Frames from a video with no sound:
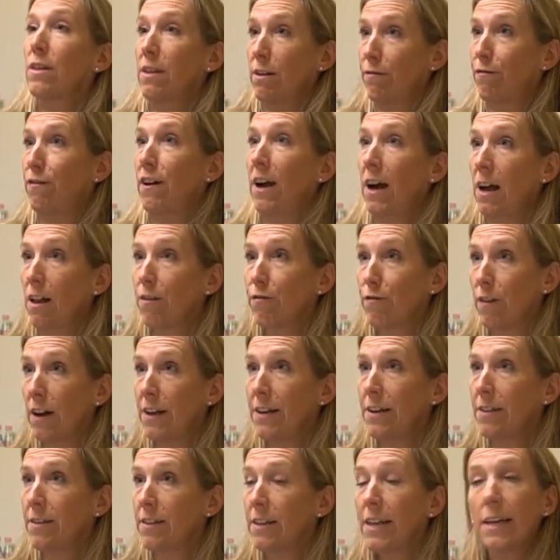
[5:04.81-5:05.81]
whether I'll
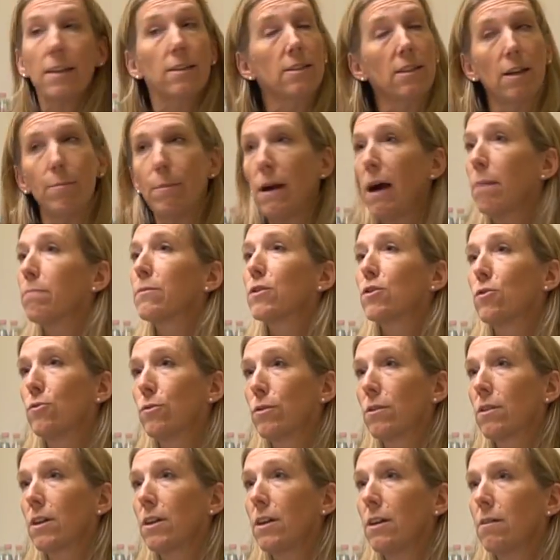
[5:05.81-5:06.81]
find it the next time,
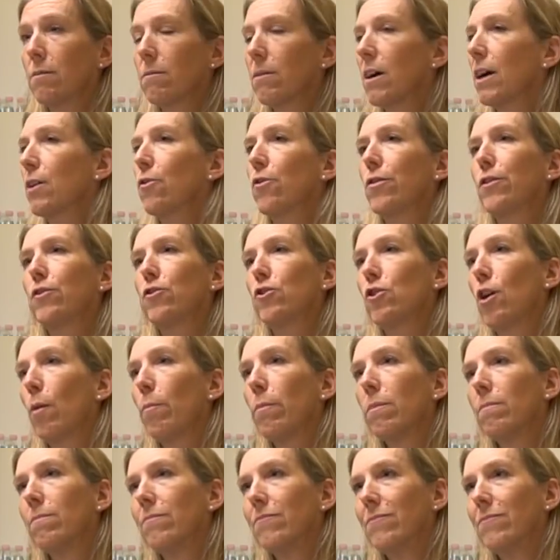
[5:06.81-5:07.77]
absolutely, I got the job.